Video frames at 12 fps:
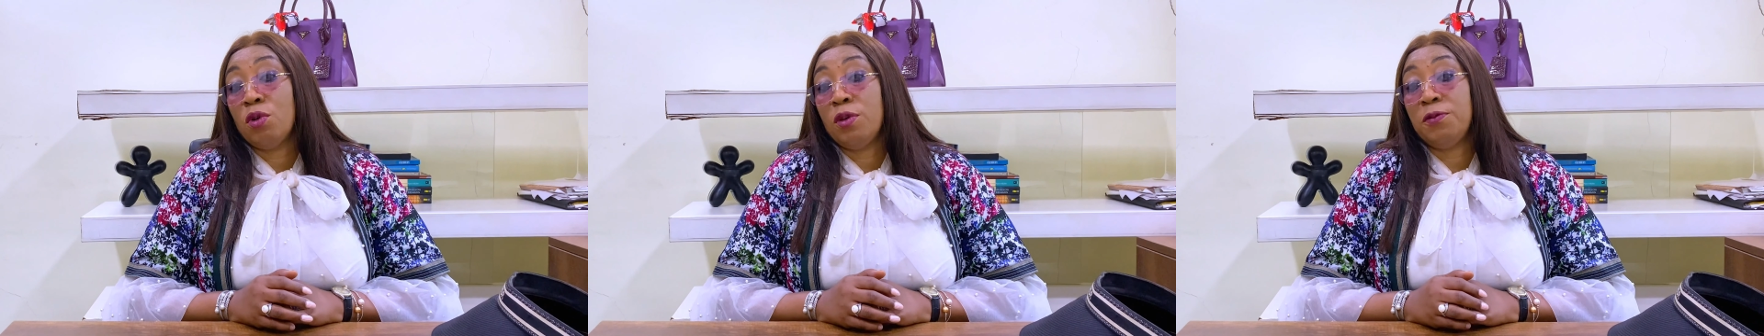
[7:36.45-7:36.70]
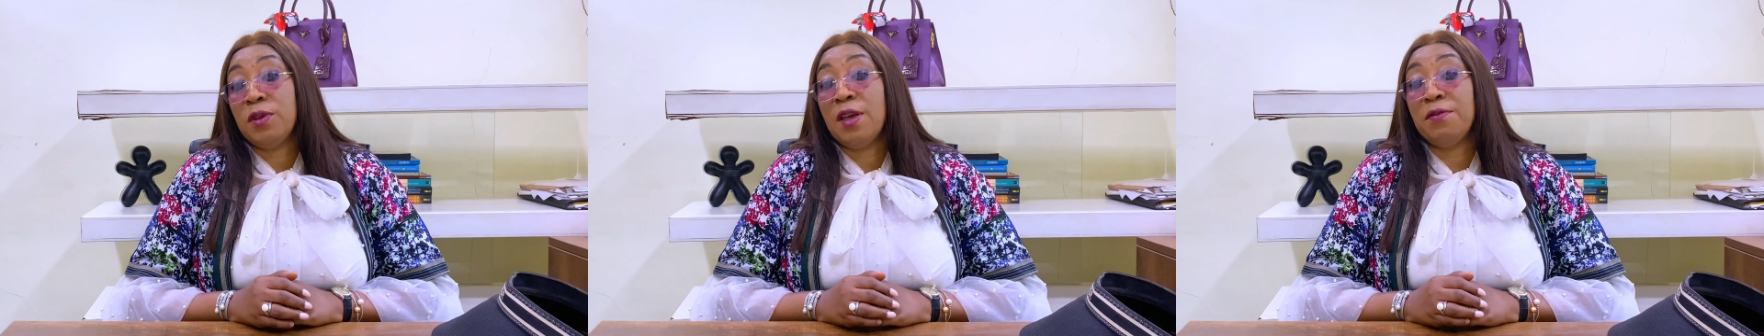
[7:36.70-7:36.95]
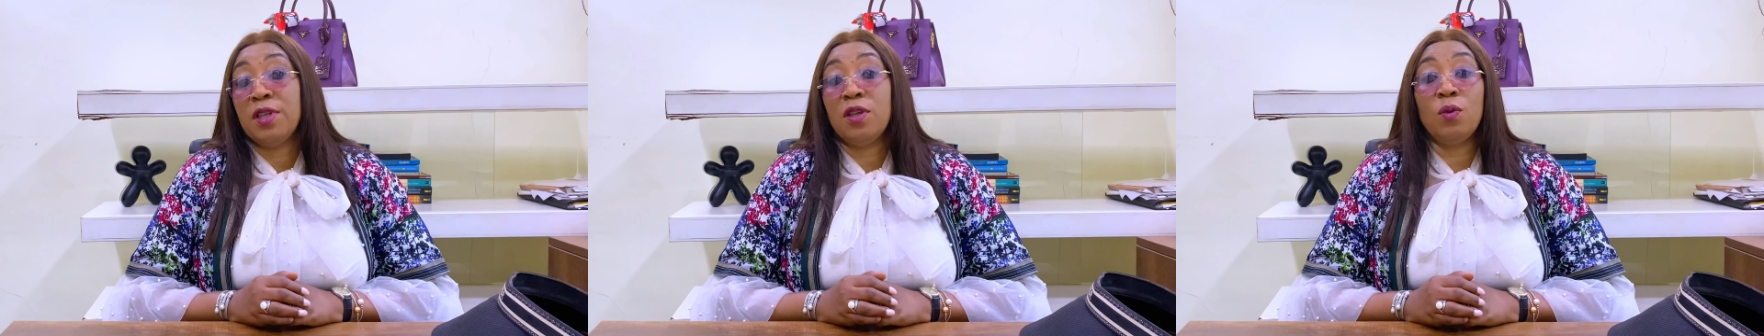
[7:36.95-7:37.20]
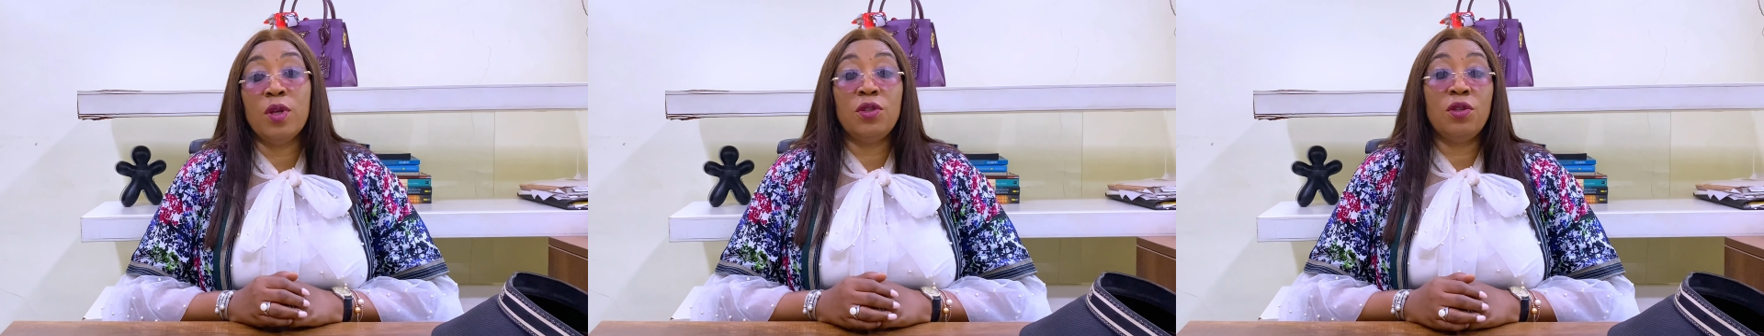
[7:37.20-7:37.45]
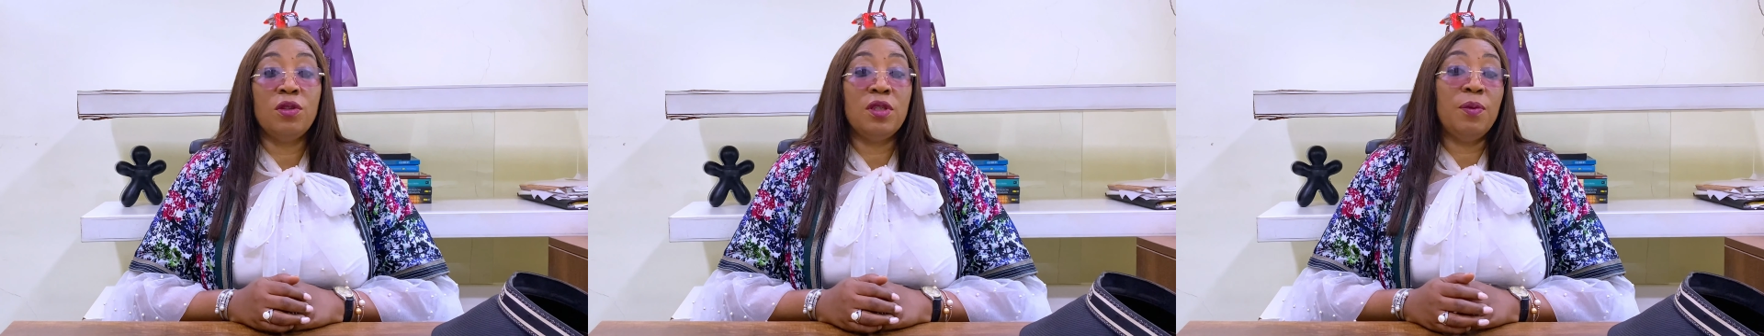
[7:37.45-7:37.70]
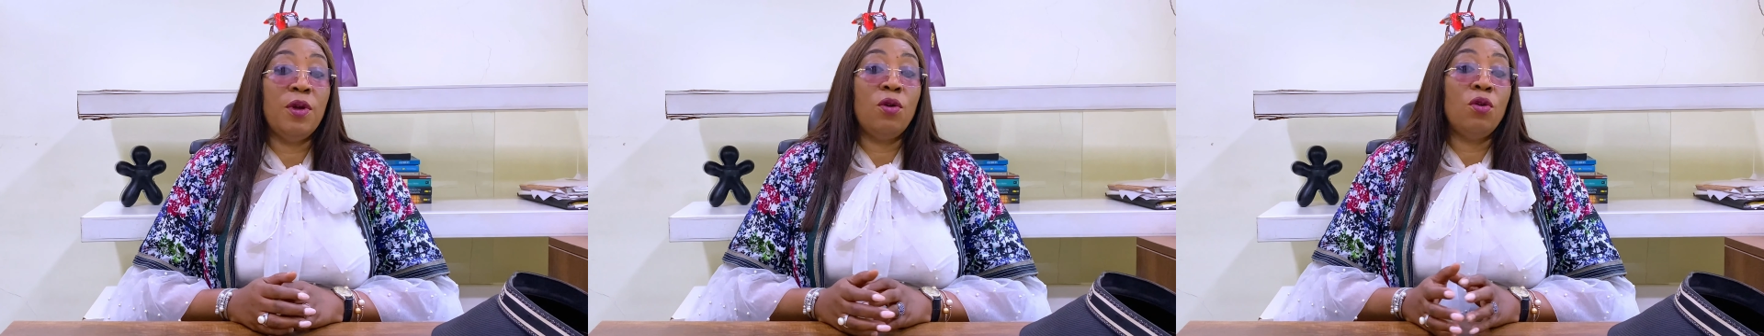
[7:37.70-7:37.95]
or if you have any
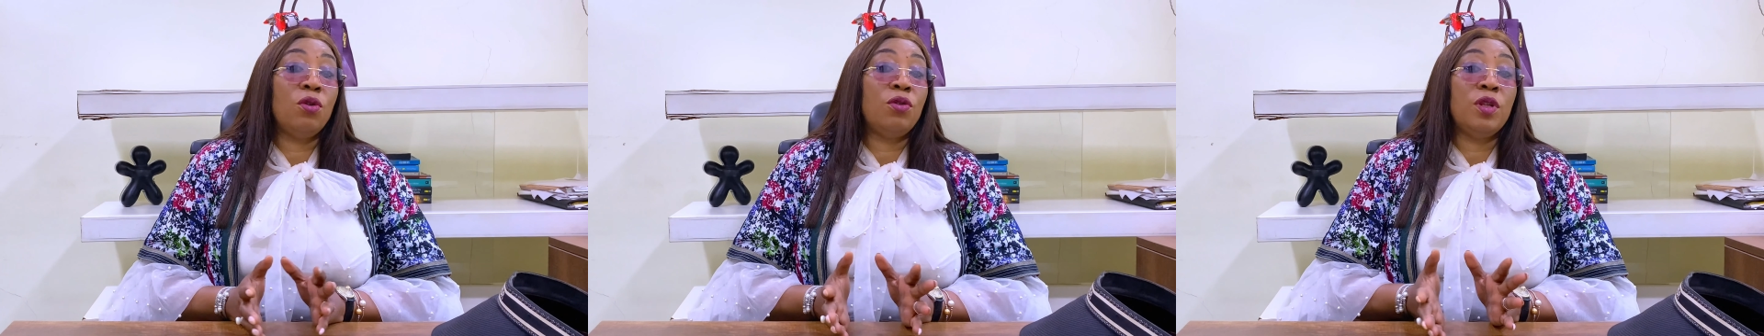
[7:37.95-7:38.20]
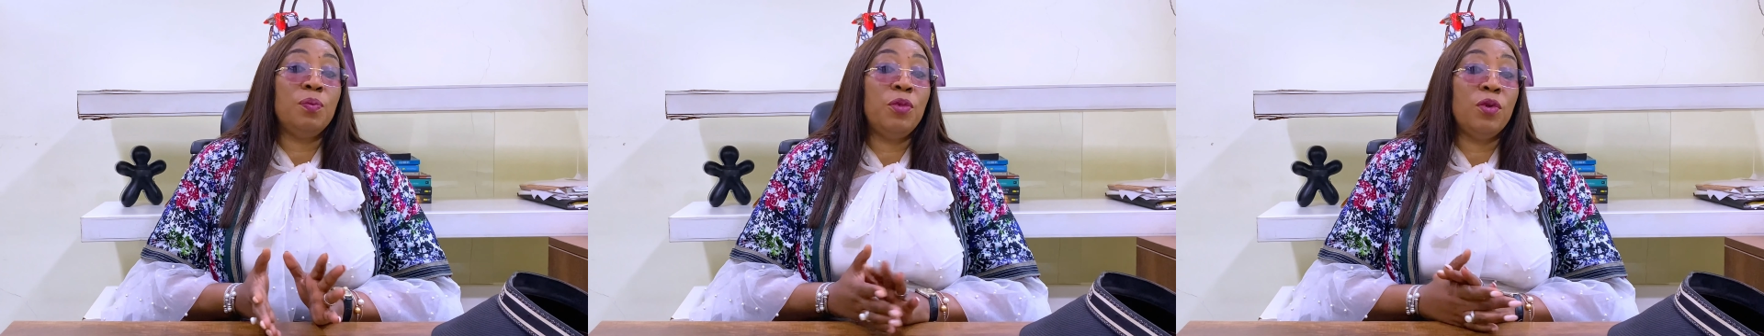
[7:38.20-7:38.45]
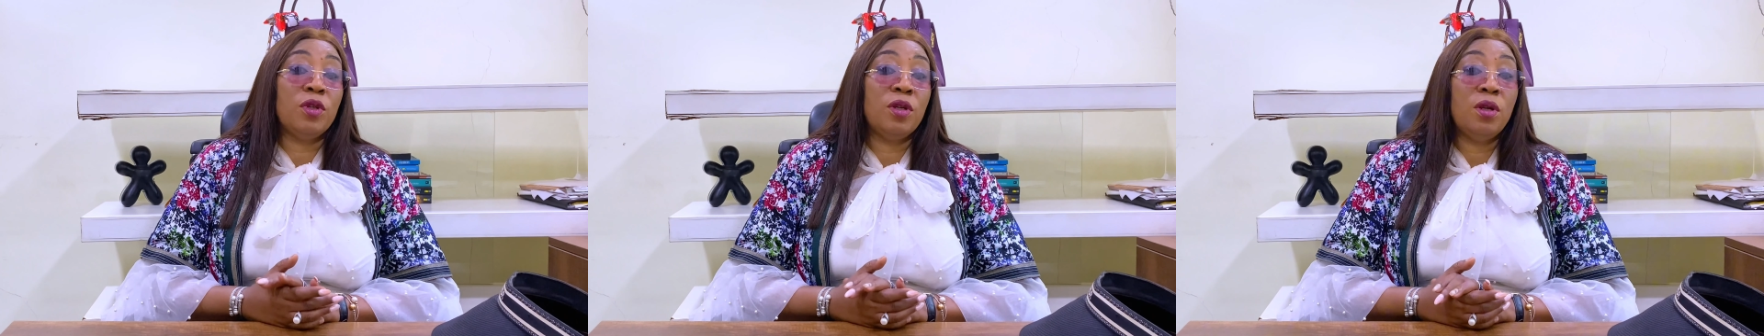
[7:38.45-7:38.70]
questions about concrete block